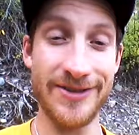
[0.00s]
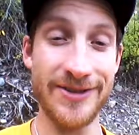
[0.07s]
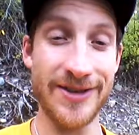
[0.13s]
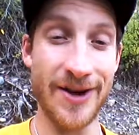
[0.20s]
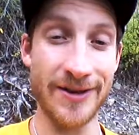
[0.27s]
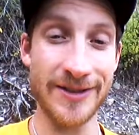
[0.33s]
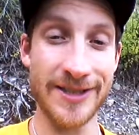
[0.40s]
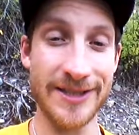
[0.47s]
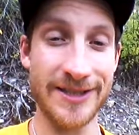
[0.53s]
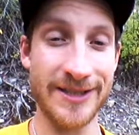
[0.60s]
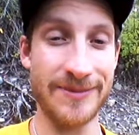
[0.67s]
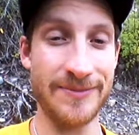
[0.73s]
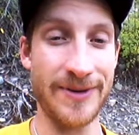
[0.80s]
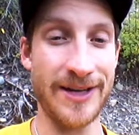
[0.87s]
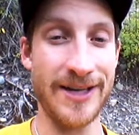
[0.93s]

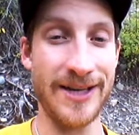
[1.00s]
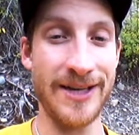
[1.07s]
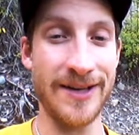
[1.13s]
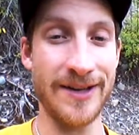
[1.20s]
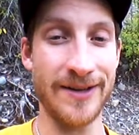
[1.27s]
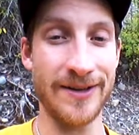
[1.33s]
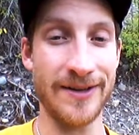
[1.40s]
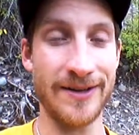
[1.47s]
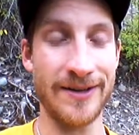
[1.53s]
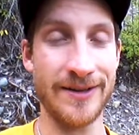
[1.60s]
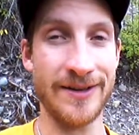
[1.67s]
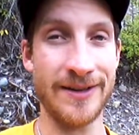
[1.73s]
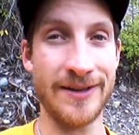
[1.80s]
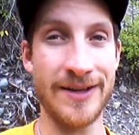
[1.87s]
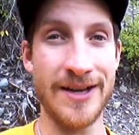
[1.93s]
nonsense in my ear,
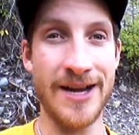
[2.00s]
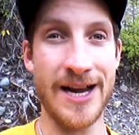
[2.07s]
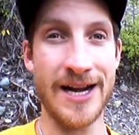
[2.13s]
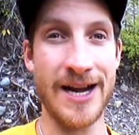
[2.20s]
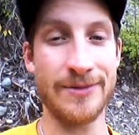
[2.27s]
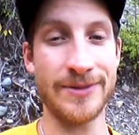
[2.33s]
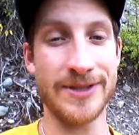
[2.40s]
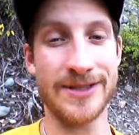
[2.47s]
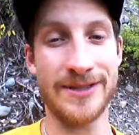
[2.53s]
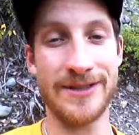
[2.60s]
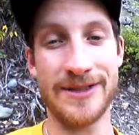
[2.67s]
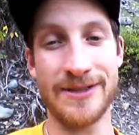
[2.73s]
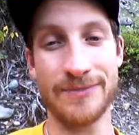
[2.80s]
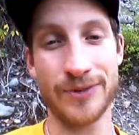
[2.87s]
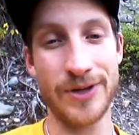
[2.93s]
and I was
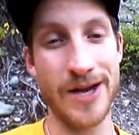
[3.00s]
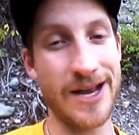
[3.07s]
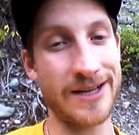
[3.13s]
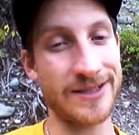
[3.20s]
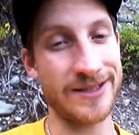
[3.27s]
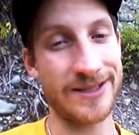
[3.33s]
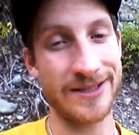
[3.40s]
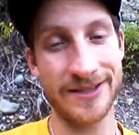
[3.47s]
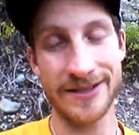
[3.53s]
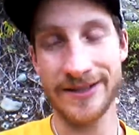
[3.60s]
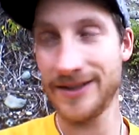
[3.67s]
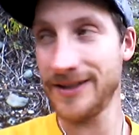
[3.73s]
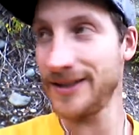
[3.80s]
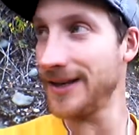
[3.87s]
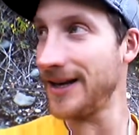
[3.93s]
depressed.
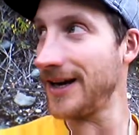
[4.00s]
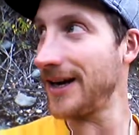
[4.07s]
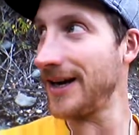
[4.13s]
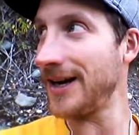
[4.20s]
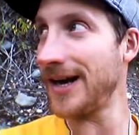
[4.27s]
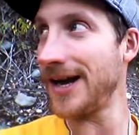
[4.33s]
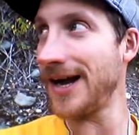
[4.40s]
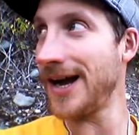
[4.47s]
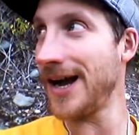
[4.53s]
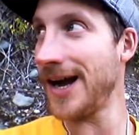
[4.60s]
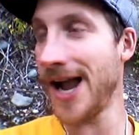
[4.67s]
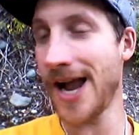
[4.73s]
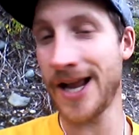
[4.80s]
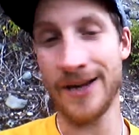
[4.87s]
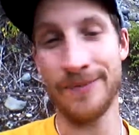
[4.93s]

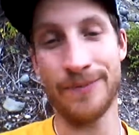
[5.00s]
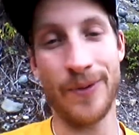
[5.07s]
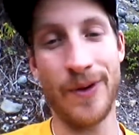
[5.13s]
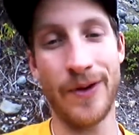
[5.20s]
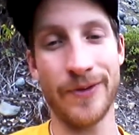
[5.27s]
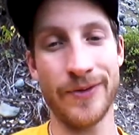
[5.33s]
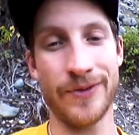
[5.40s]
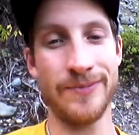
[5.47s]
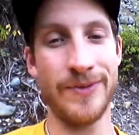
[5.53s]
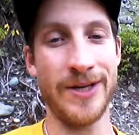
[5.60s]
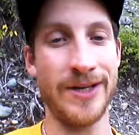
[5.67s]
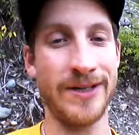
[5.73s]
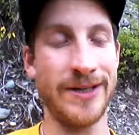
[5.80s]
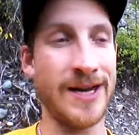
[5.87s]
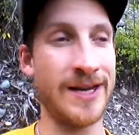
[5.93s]
And it bothered
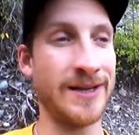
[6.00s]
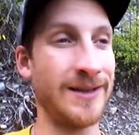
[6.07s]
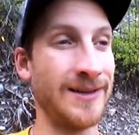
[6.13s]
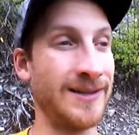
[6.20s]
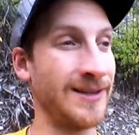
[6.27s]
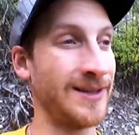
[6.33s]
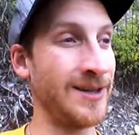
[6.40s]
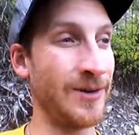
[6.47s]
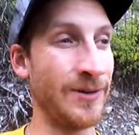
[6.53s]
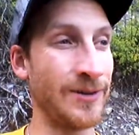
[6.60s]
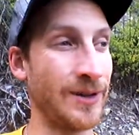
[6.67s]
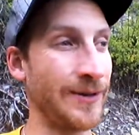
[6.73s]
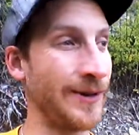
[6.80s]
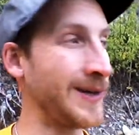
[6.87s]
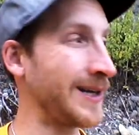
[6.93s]
me, and
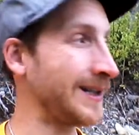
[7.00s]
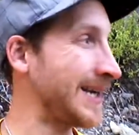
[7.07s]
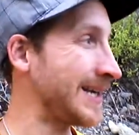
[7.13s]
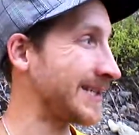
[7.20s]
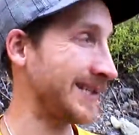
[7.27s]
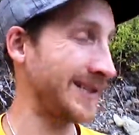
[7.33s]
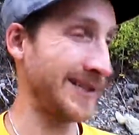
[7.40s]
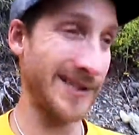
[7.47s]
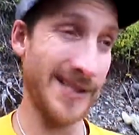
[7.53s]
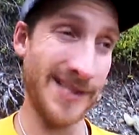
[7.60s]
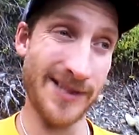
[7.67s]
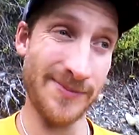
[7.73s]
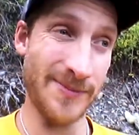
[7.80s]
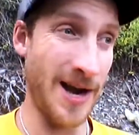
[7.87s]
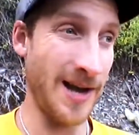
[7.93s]
the learning lesson is
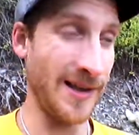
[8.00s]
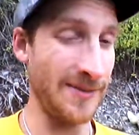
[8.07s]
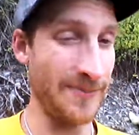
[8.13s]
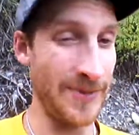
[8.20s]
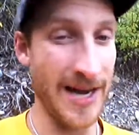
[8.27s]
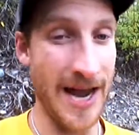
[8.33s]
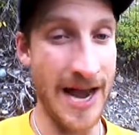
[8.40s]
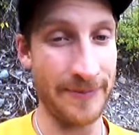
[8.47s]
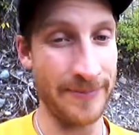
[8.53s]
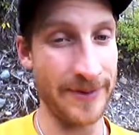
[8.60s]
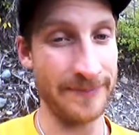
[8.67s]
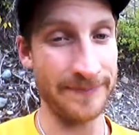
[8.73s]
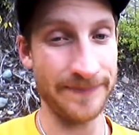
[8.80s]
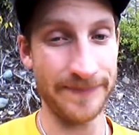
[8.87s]
smile and be happy.